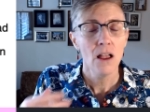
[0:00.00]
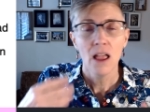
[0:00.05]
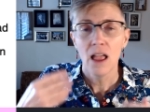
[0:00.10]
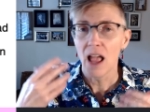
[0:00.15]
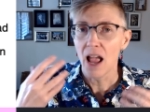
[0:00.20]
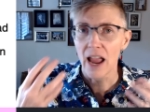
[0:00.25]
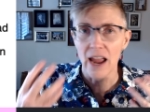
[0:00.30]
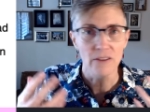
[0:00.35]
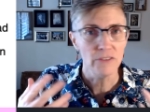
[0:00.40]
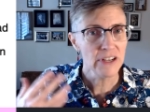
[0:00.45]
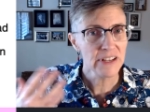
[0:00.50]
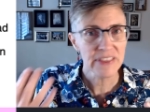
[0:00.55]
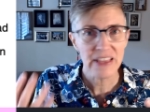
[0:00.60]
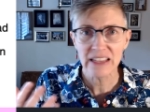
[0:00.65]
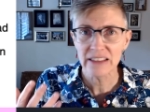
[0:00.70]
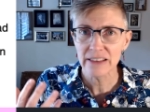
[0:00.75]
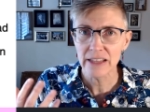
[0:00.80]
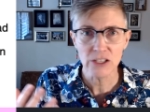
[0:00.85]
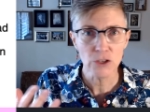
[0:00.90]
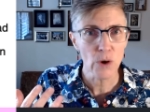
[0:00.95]
everything
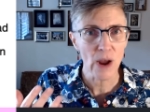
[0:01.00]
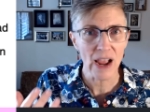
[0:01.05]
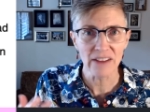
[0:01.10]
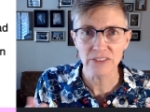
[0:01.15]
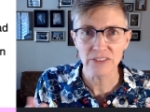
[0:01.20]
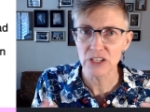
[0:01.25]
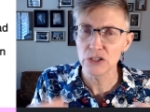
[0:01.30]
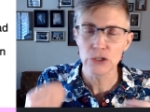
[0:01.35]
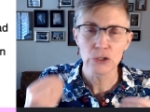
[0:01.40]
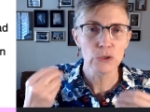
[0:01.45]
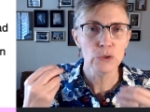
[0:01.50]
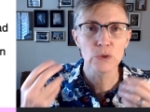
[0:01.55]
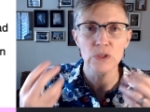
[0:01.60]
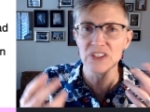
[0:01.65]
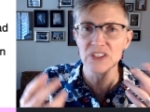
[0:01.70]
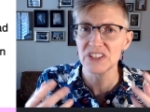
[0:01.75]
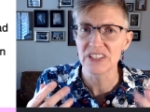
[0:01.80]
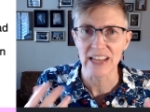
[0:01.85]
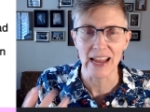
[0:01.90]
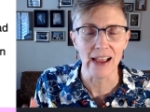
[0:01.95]
that you have to do, the
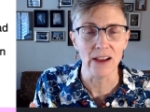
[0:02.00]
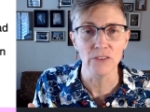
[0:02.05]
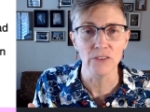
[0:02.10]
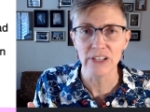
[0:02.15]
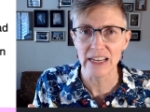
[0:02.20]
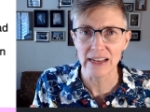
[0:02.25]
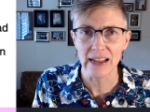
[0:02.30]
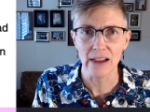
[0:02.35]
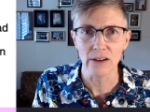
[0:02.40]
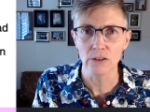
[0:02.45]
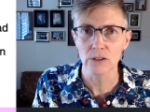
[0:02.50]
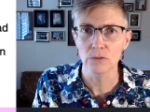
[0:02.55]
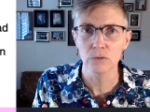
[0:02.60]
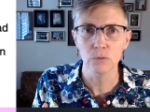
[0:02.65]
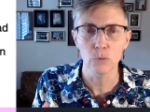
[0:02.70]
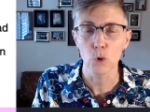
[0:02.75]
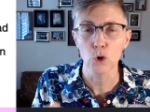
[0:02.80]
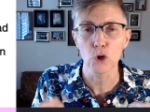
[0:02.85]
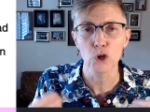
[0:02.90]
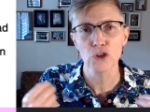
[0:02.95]
sounding out of
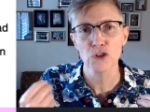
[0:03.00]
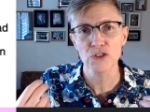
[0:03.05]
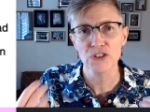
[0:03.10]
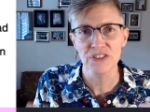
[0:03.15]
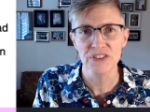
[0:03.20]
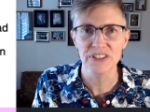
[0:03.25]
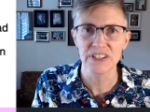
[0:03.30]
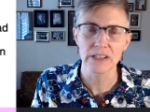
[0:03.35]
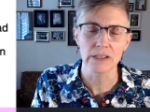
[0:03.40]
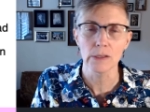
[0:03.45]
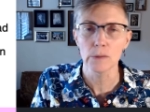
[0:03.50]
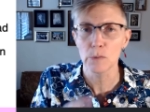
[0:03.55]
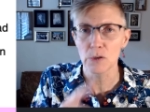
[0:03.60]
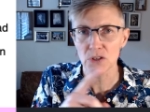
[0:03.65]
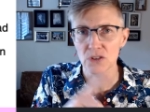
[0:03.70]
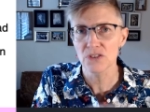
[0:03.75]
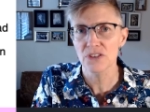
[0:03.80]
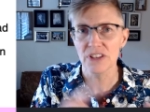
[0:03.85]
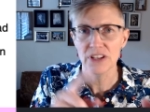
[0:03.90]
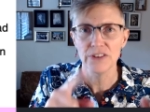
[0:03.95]
words and
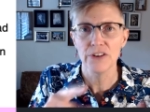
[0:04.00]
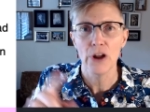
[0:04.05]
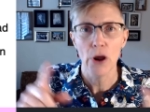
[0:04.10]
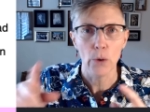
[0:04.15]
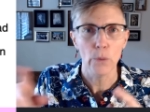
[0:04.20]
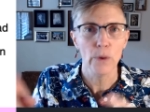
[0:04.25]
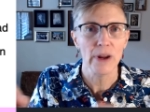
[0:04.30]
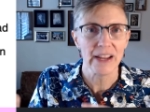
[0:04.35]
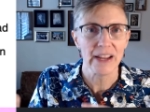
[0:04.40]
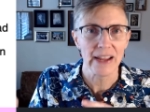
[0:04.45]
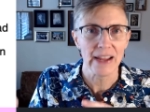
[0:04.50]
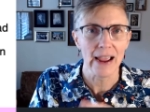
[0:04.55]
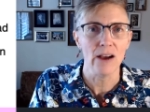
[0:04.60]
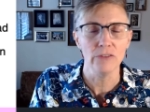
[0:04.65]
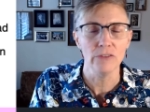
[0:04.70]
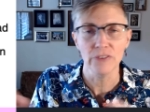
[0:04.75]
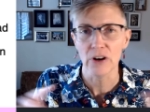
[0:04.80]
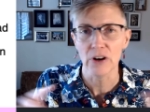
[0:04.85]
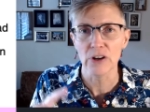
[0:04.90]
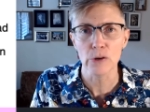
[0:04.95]
syllables and knowing how
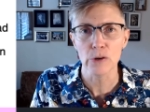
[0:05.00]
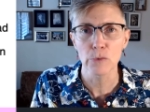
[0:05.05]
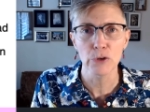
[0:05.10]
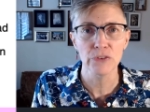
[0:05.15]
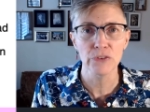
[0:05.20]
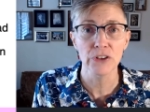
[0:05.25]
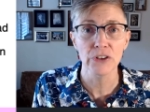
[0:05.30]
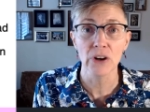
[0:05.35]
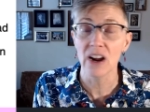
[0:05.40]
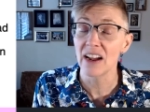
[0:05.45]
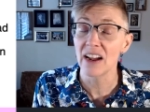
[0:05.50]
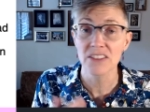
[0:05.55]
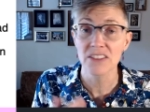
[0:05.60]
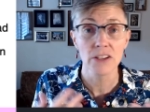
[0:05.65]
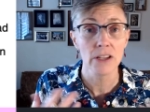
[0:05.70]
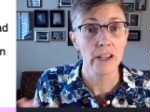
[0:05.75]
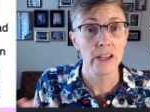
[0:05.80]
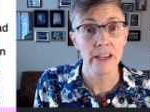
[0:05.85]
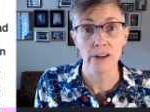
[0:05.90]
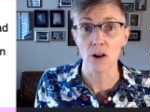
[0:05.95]
far to move your eyes,
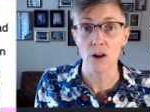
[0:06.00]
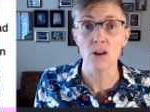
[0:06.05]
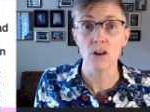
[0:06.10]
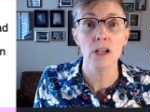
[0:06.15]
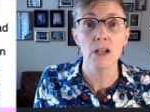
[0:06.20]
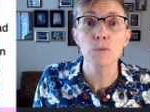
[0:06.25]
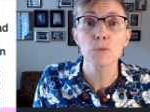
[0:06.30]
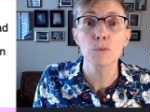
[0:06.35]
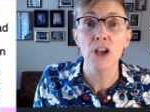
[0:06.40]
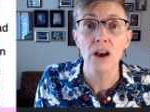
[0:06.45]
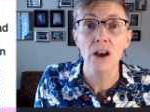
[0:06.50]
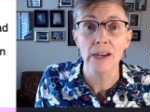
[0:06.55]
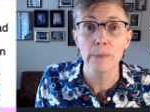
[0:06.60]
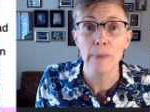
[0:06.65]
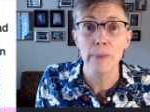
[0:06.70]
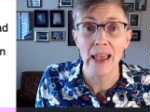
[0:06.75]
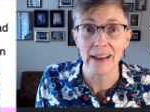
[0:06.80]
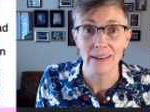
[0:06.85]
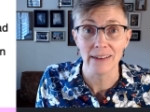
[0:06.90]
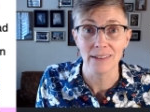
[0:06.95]
it all comes
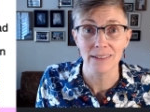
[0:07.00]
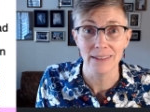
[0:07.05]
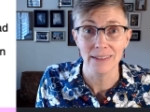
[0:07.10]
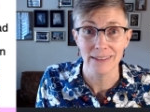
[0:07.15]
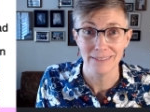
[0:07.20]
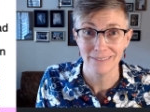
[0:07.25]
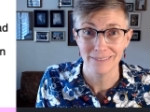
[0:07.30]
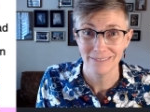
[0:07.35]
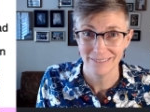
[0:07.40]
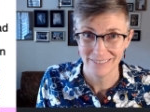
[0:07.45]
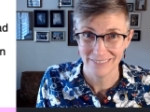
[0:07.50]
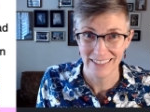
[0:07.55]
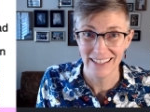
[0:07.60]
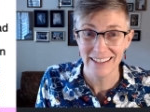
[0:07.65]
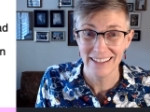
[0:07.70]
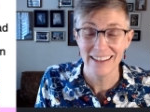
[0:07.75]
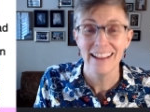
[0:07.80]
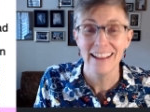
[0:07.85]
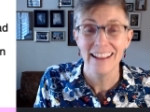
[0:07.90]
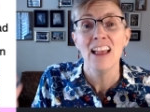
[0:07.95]
automatically, right?
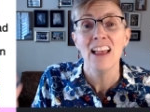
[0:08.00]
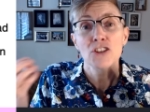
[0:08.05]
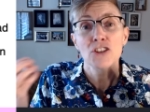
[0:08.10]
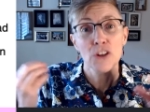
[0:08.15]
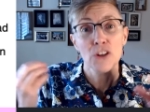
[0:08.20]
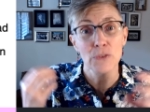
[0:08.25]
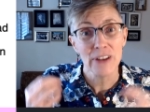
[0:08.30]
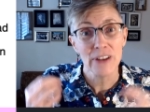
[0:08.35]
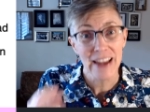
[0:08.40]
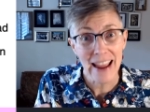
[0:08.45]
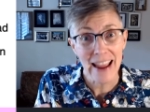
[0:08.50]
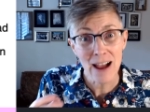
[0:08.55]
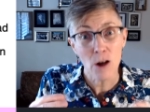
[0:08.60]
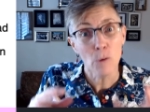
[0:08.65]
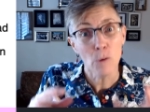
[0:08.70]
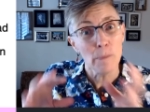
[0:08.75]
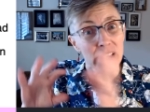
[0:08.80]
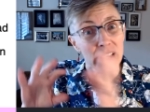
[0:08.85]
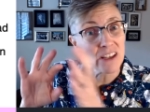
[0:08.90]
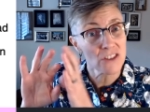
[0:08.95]
So now,
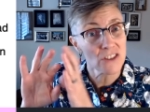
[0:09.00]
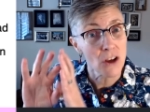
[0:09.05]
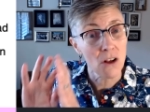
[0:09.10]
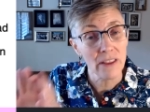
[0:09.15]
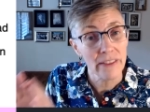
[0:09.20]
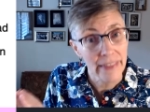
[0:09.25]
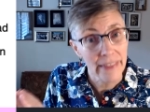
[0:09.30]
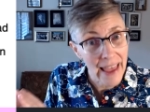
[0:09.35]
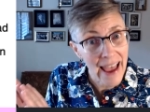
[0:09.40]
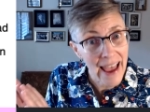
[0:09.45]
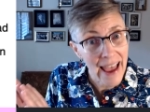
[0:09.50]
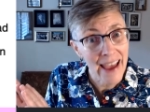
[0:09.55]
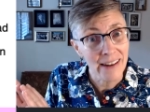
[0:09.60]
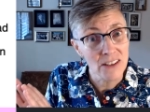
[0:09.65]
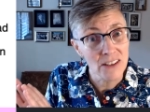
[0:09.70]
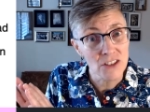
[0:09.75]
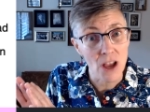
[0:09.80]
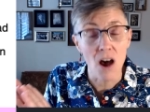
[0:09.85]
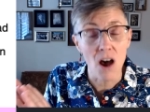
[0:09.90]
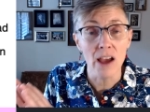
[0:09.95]
because all of that is
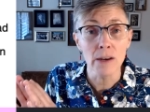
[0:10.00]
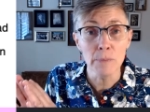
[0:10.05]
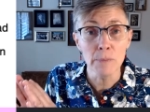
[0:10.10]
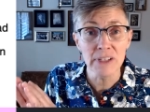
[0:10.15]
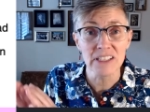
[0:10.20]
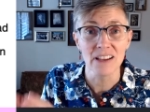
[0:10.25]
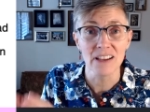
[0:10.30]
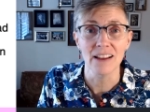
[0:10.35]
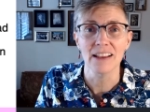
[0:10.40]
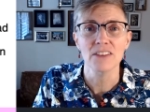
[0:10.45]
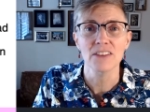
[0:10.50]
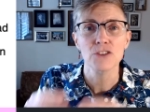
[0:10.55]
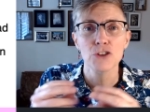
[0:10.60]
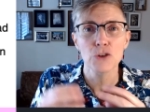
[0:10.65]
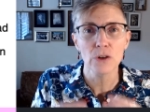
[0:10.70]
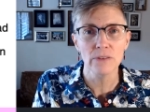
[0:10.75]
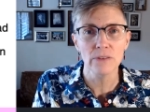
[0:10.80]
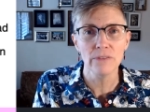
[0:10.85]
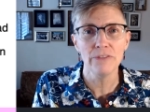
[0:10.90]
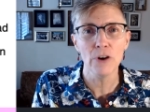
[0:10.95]
automatized, you can
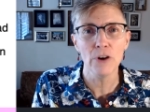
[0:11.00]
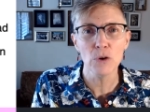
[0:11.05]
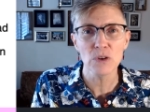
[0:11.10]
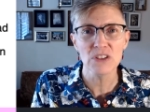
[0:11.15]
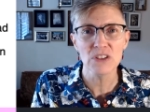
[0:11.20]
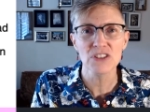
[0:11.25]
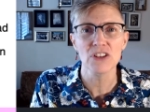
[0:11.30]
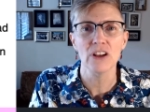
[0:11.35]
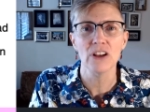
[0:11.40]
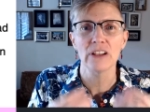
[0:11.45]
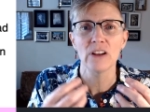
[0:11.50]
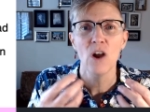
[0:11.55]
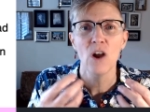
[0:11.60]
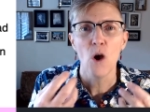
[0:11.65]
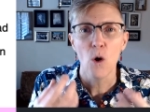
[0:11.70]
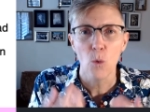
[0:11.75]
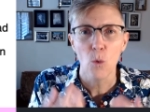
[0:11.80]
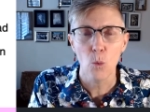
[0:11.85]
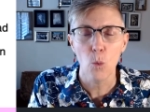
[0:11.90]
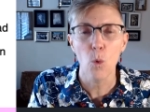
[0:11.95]
focus on
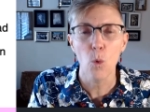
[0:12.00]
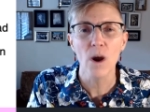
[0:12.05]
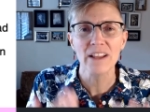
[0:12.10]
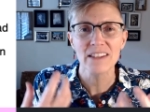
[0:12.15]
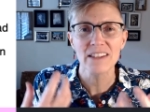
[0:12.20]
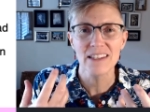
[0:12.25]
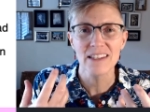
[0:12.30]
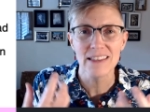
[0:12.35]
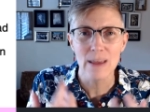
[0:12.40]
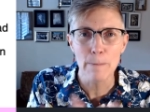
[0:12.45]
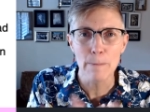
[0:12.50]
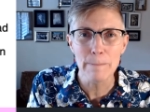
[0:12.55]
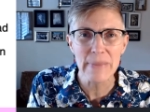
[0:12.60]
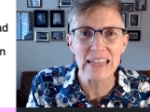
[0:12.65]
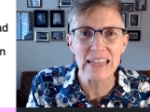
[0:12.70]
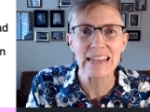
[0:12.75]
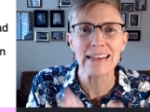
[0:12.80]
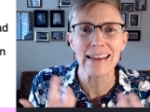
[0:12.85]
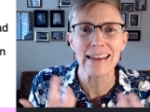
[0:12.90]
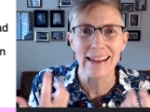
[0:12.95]
what's the
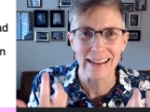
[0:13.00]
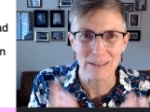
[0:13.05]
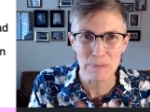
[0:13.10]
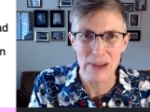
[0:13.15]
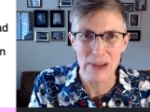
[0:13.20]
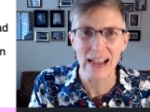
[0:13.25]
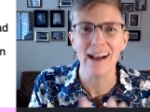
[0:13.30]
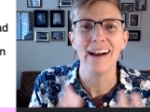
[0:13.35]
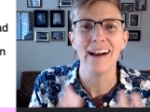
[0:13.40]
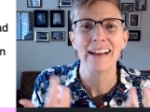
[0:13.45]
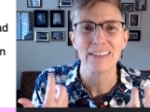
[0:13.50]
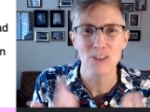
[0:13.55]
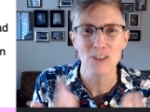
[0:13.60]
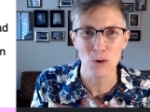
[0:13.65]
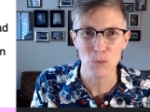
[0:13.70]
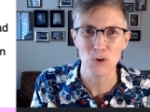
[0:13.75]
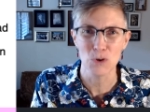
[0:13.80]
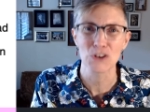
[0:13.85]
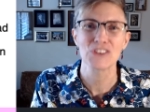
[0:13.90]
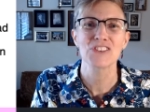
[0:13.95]
meaning behind the
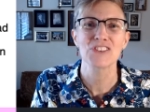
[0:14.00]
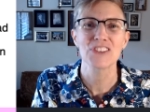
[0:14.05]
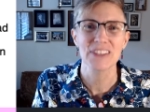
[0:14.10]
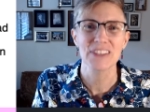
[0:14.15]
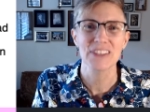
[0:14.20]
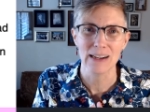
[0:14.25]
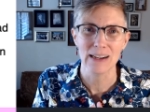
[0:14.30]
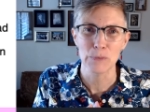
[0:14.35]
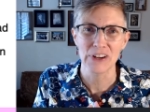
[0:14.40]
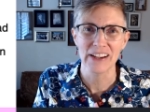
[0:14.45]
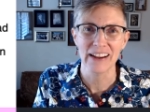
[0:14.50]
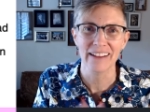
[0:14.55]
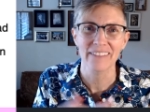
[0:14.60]
words that I'm reading.